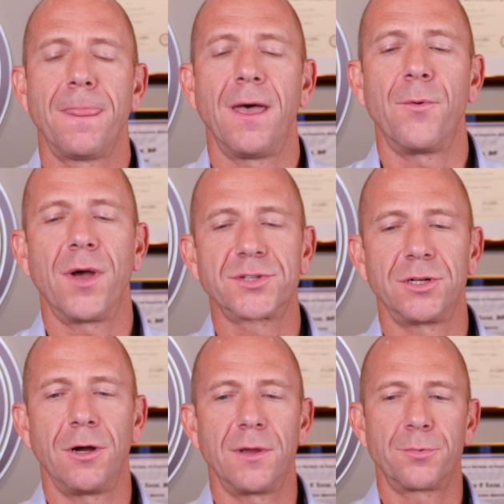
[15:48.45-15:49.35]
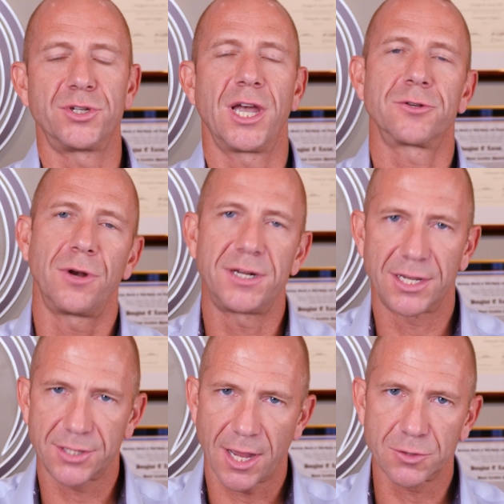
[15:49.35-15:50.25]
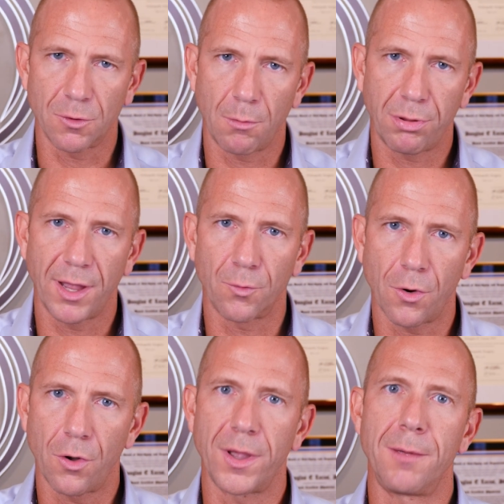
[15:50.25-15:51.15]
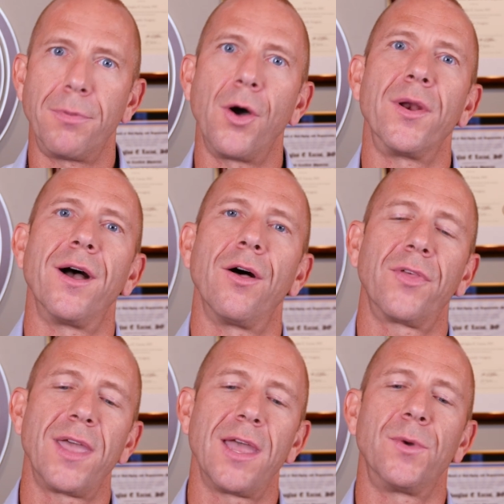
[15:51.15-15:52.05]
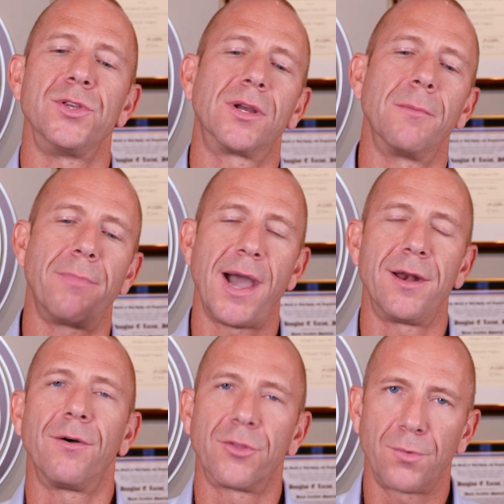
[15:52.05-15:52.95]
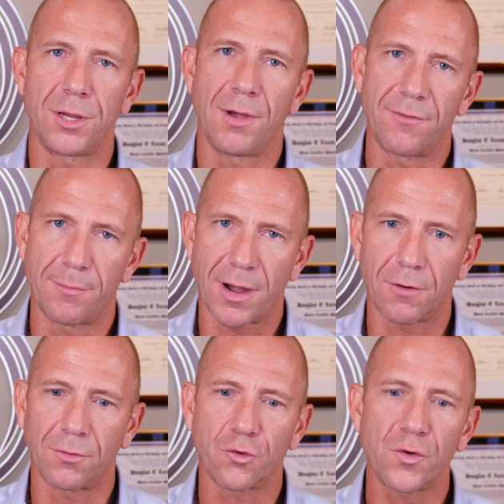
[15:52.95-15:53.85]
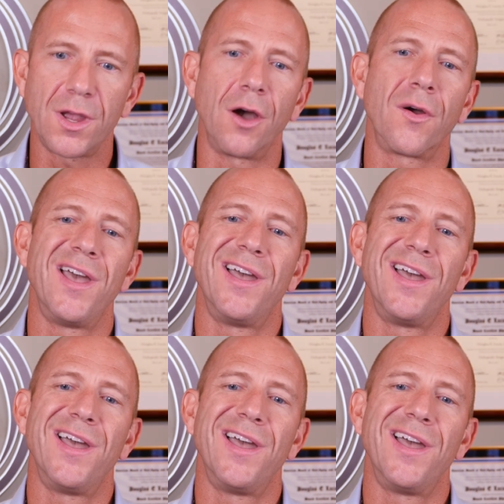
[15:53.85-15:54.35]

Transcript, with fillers: Uh, we also know that progesterone and testosterone will play a role in bone health, and when you combine all three, you have a powerful trio.